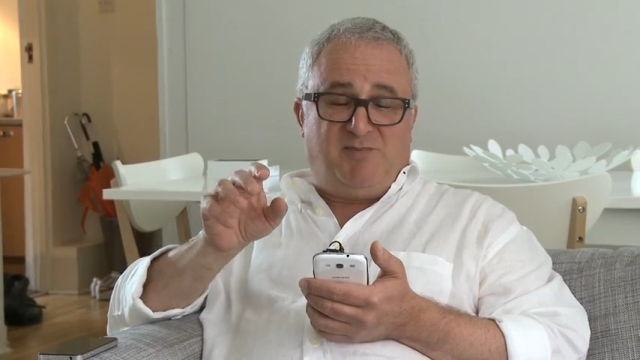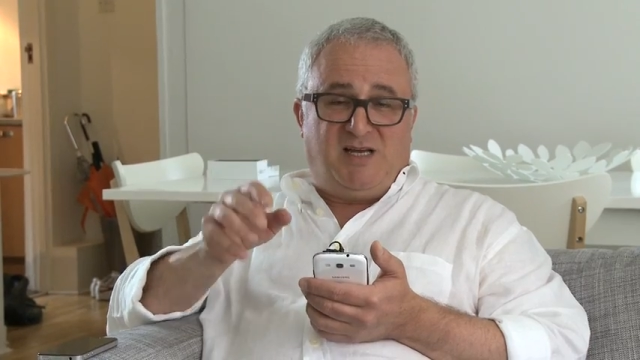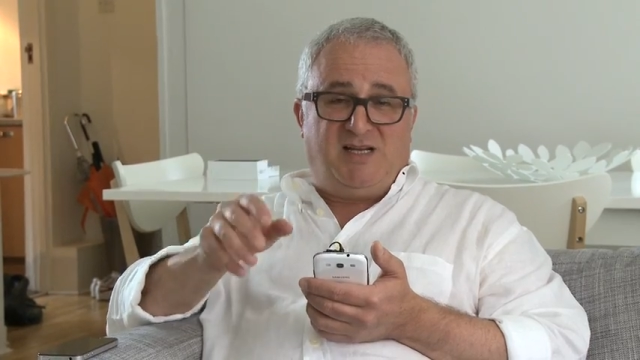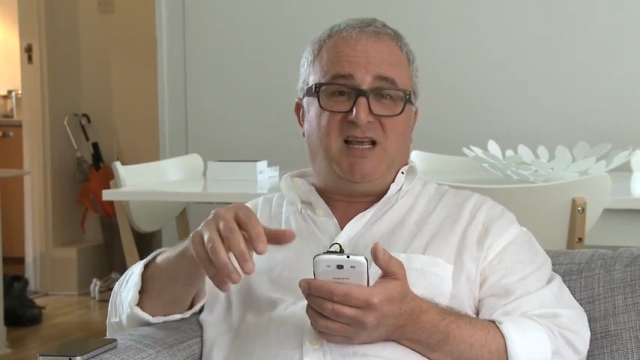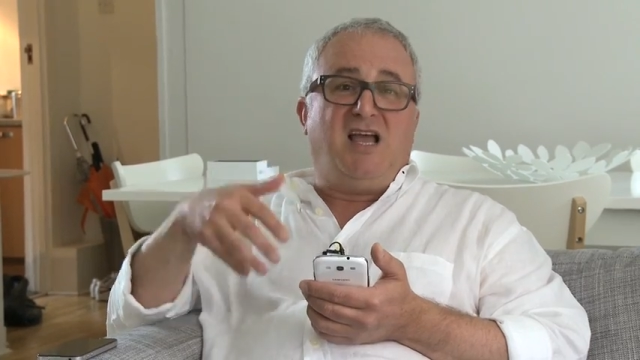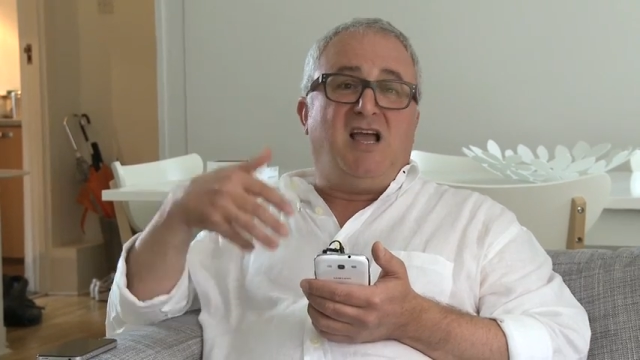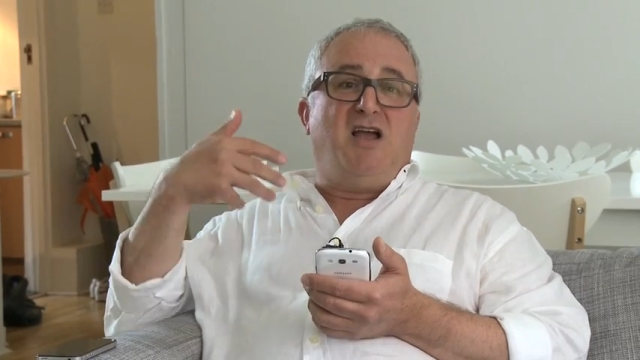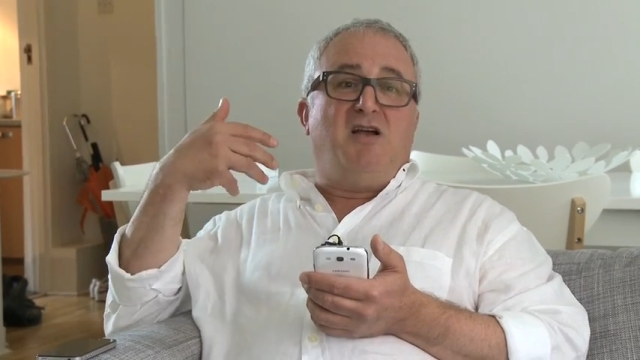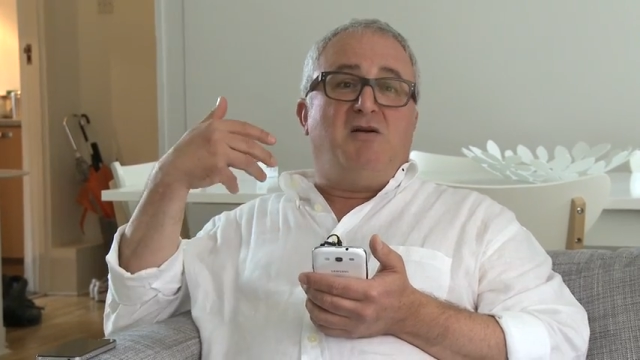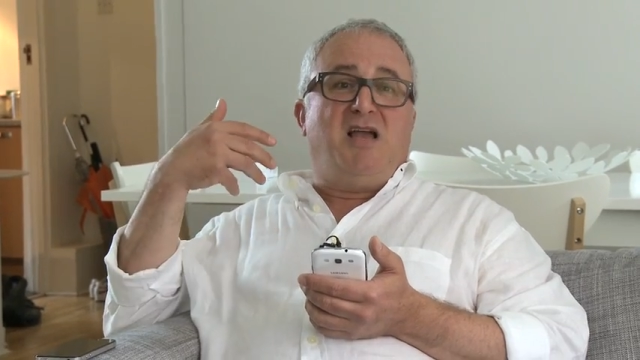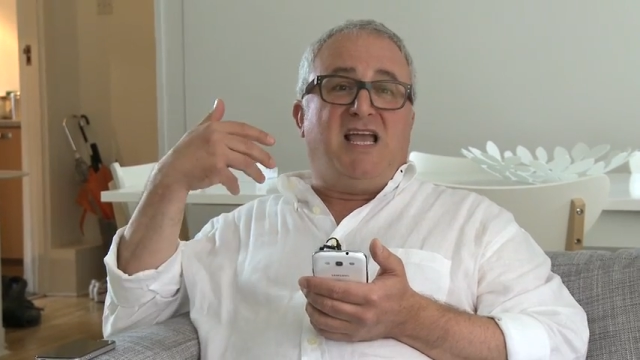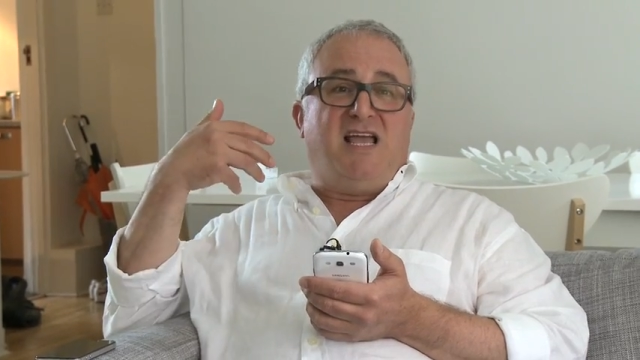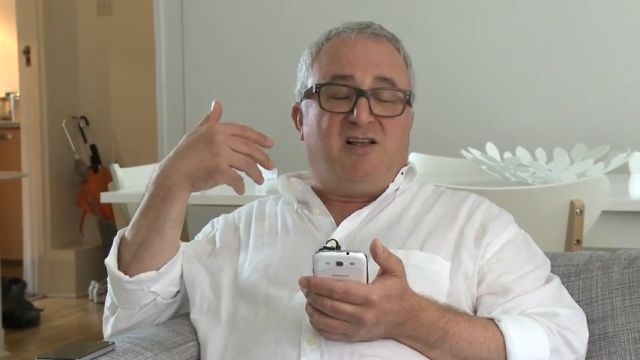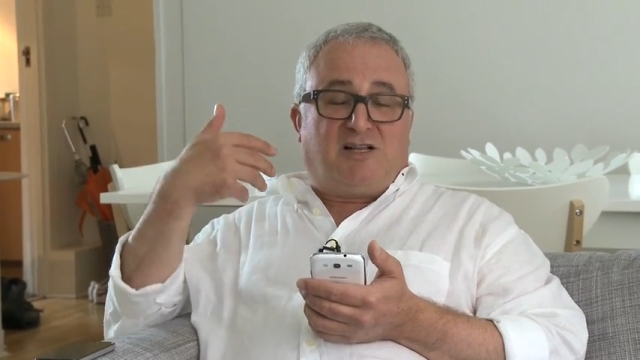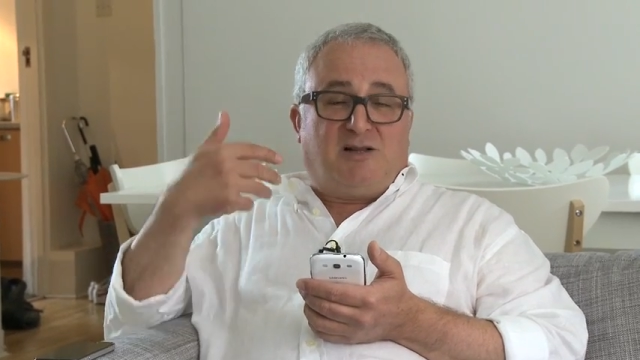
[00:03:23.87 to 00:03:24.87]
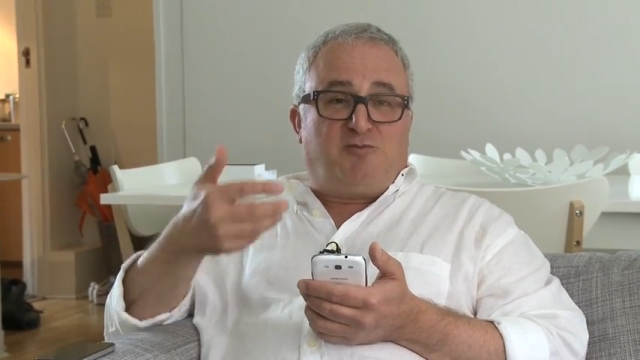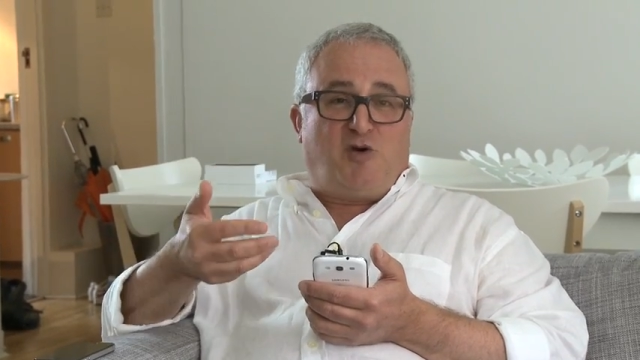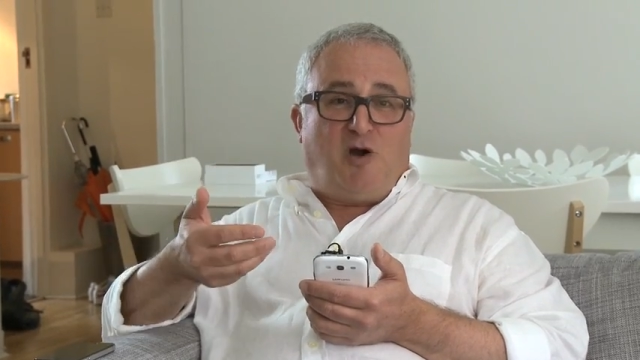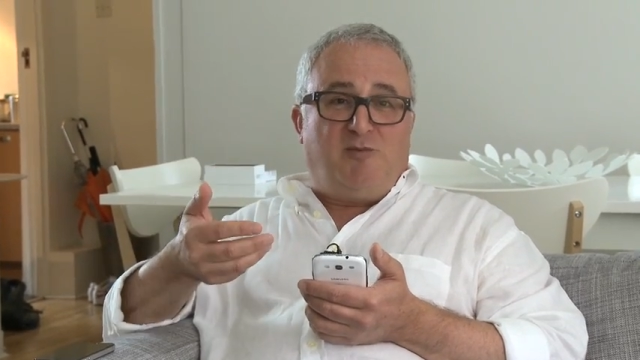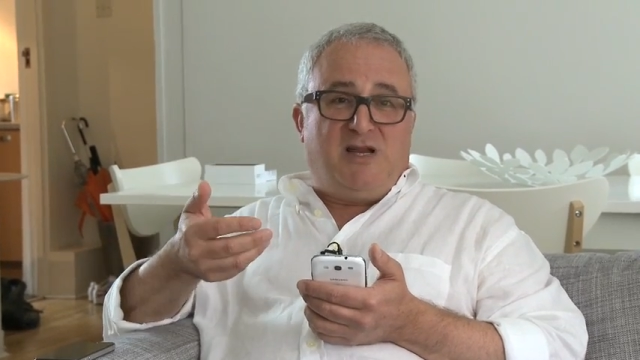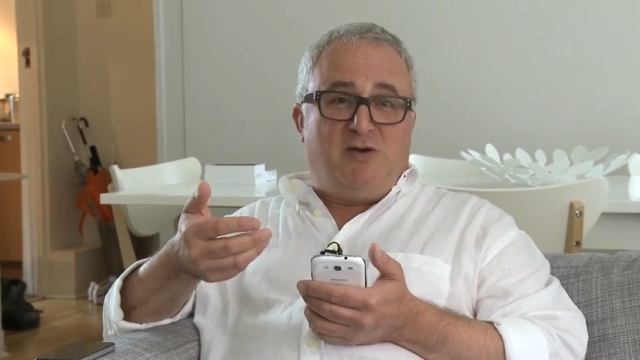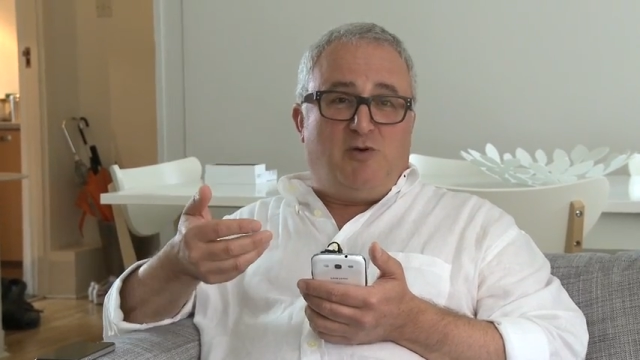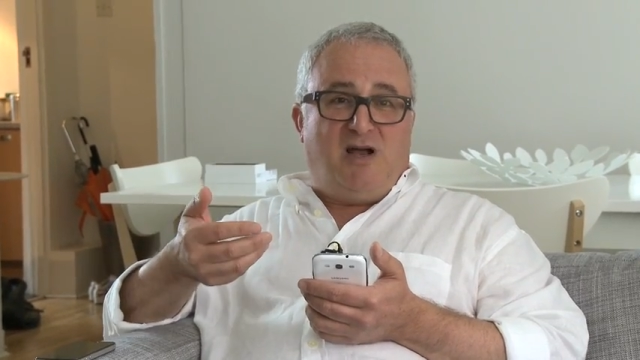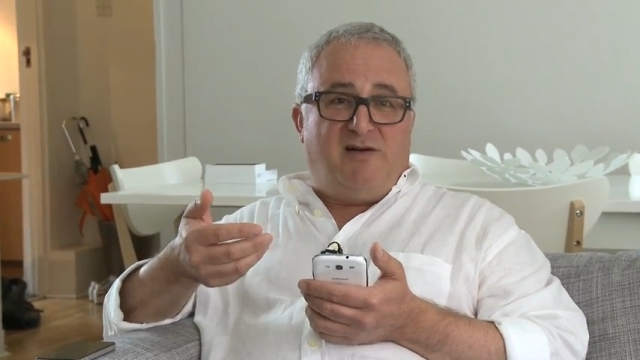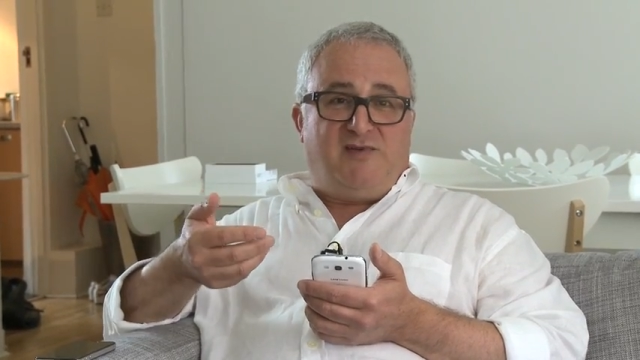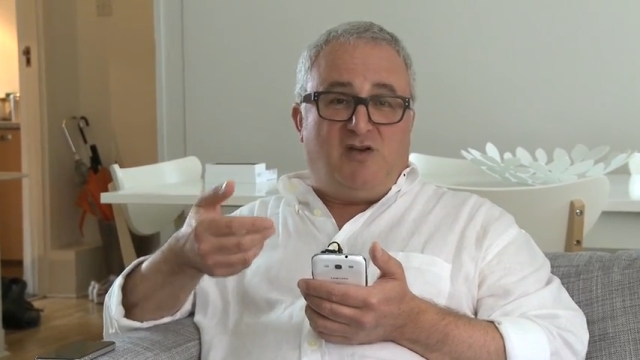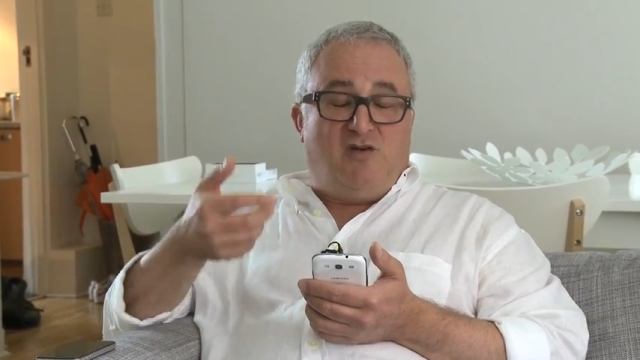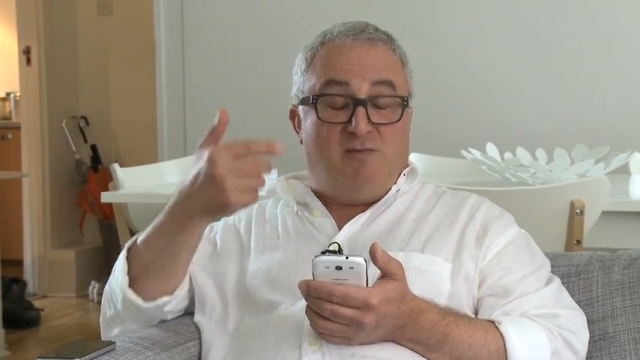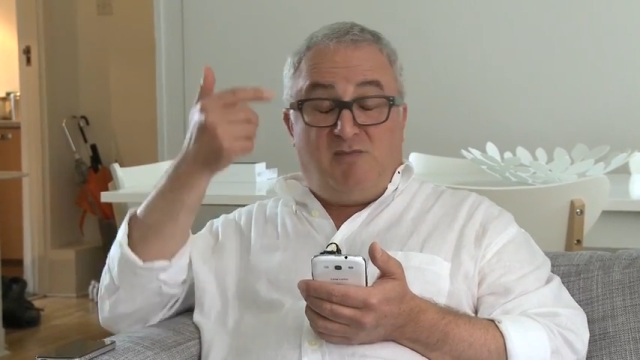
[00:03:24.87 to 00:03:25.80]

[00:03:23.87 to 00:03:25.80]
but it'll probably work for you.